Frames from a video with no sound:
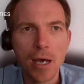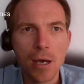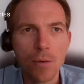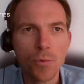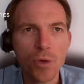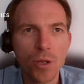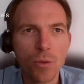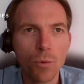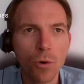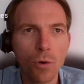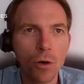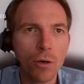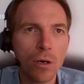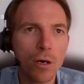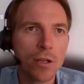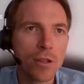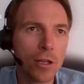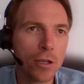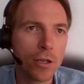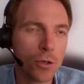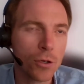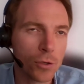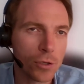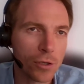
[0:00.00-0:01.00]
with what
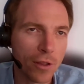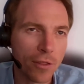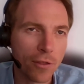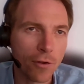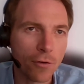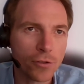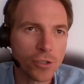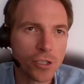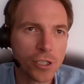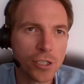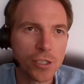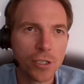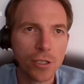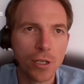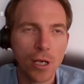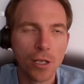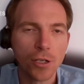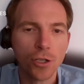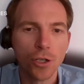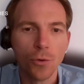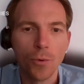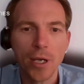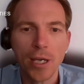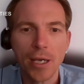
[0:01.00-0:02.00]
other local authorities are
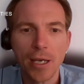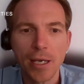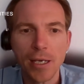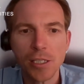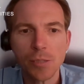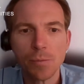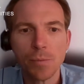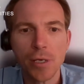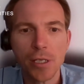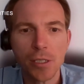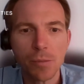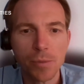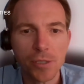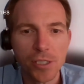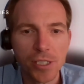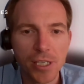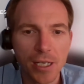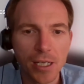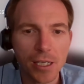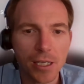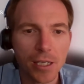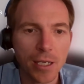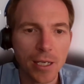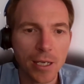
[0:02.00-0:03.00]
doing is
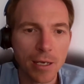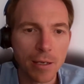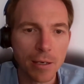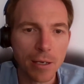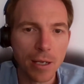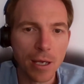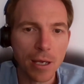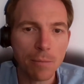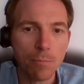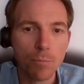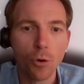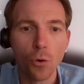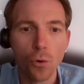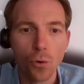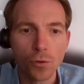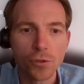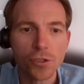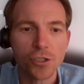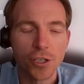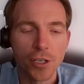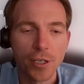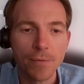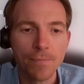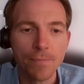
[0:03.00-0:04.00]
particularly
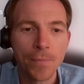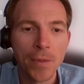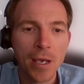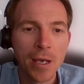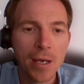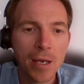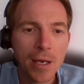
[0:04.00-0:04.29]
important.